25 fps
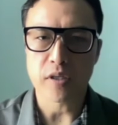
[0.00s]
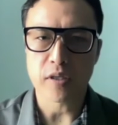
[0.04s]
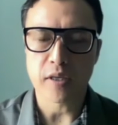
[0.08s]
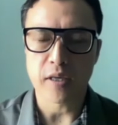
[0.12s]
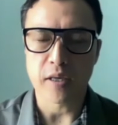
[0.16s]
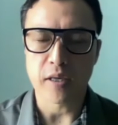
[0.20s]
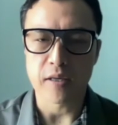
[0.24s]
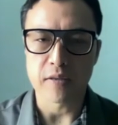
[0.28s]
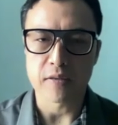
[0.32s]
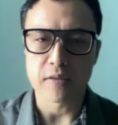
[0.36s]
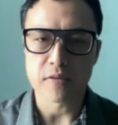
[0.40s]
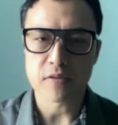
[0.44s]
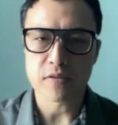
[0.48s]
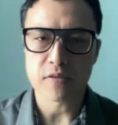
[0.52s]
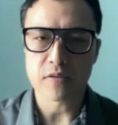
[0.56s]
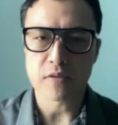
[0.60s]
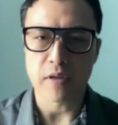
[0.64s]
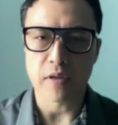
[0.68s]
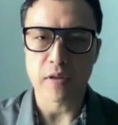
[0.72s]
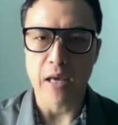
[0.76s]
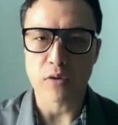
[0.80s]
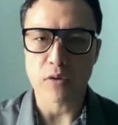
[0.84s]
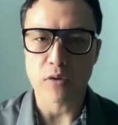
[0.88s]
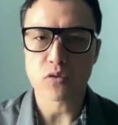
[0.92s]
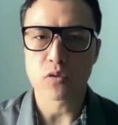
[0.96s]

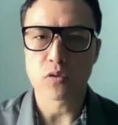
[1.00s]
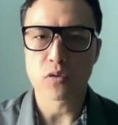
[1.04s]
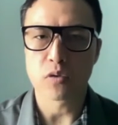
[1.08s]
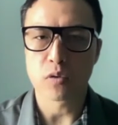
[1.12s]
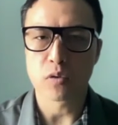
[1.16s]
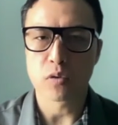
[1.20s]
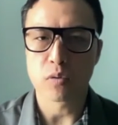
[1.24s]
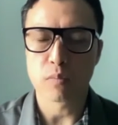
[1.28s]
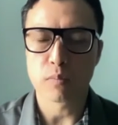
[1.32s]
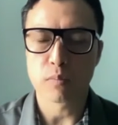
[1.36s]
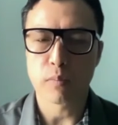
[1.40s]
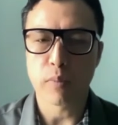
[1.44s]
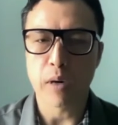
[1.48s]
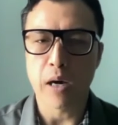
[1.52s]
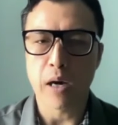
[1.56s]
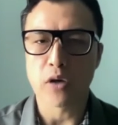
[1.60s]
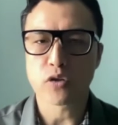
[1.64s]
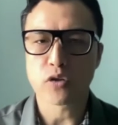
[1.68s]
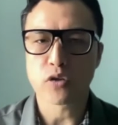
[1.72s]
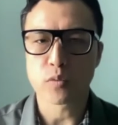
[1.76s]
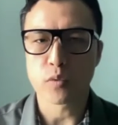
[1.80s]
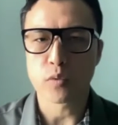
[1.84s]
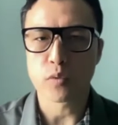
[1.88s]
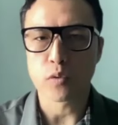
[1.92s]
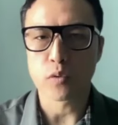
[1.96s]
against actual
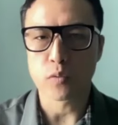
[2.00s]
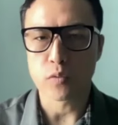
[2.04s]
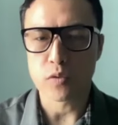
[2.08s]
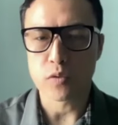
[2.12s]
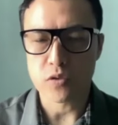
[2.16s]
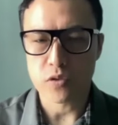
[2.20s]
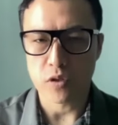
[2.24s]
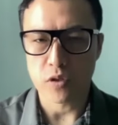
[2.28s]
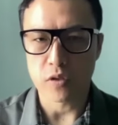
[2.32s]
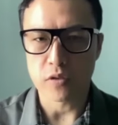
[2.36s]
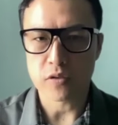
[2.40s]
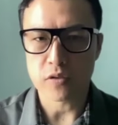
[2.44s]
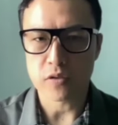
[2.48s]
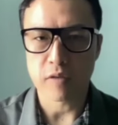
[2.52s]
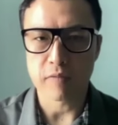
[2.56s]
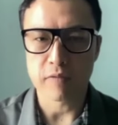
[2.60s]
possible results,